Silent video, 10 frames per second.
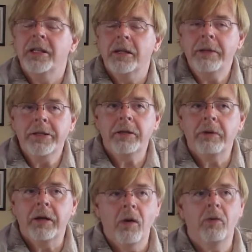They immediately
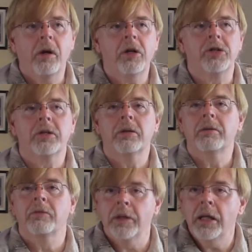went, oh gosh,
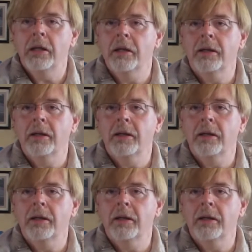really?